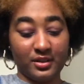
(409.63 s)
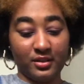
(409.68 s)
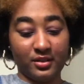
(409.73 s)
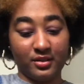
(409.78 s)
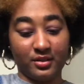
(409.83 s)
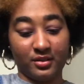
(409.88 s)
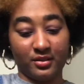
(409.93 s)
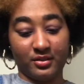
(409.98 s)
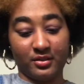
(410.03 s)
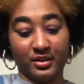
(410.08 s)

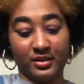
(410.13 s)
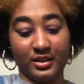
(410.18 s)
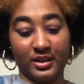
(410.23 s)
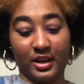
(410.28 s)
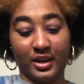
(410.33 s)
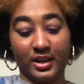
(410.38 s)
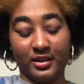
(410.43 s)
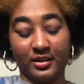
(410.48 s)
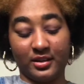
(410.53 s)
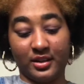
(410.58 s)
Because I think I
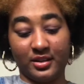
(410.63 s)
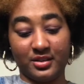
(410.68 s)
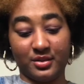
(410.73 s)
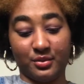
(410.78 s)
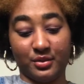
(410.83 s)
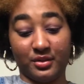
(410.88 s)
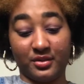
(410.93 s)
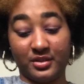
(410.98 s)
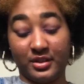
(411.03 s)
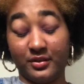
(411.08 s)
let someone
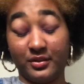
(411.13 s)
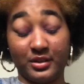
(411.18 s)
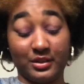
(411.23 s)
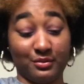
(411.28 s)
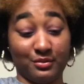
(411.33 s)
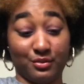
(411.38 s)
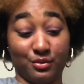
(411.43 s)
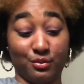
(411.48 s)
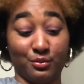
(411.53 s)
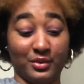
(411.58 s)
else have it because it
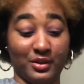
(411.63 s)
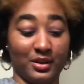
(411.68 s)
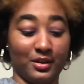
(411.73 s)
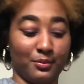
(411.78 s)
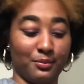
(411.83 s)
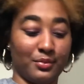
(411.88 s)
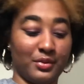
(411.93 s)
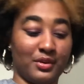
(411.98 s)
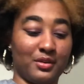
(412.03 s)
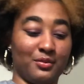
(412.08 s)
was too big.
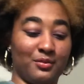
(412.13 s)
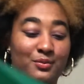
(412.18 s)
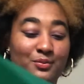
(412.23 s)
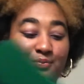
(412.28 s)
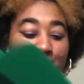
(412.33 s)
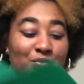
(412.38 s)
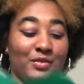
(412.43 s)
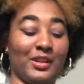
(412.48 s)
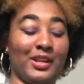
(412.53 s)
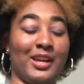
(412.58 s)
But
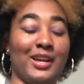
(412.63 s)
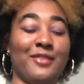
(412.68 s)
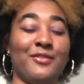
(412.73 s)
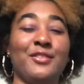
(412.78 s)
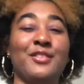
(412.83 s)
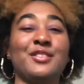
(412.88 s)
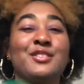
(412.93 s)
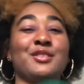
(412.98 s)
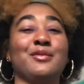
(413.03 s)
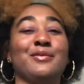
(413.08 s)
I
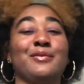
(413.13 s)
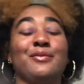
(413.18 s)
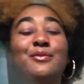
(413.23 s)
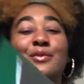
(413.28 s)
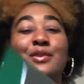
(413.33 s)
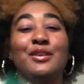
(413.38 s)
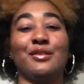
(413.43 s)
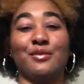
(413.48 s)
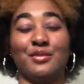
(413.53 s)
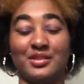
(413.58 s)
felt so
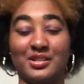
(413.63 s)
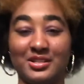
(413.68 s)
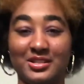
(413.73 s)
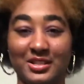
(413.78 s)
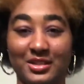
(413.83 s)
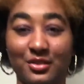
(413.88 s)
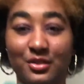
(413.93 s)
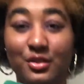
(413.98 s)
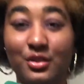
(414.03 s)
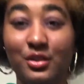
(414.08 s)
weird. Was it senior